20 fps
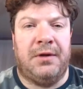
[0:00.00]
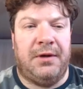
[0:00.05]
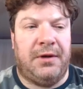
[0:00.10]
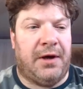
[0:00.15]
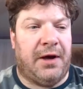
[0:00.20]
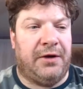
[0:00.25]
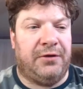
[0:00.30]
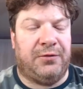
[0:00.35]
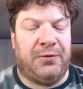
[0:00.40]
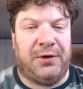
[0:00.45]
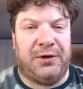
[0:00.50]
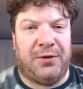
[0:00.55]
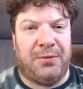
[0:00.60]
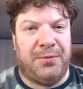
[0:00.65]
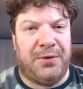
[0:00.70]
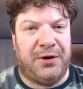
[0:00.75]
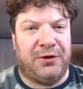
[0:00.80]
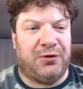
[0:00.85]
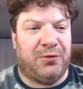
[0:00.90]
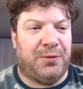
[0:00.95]
Guys, welcome
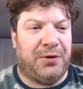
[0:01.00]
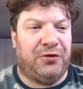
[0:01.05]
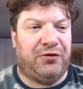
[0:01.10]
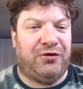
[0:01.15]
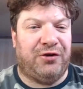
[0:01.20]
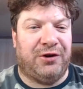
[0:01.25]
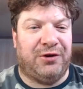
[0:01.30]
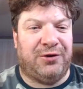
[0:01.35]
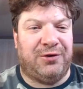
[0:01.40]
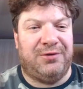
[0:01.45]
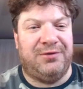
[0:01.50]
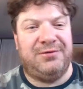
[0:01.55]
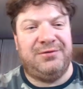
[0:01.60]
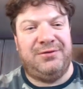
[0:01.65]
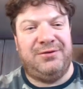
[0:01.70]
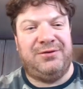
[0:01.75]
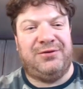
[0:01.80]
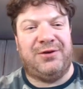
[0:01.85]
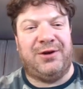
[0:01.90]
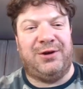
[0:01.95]
back to my channel.
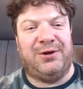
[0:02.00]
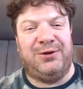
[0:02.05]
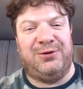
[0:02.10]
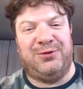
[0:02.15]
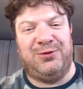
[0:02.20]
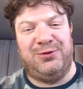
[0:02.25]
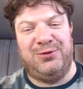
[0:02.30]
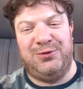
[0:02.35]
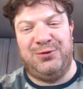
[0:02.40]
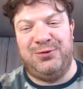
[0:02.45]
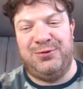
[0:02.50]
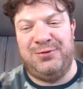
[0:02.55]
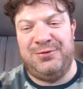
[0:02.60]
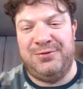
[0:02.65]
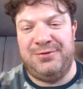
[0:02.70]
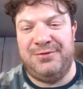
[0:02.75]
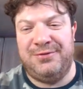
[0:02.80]
Decided to do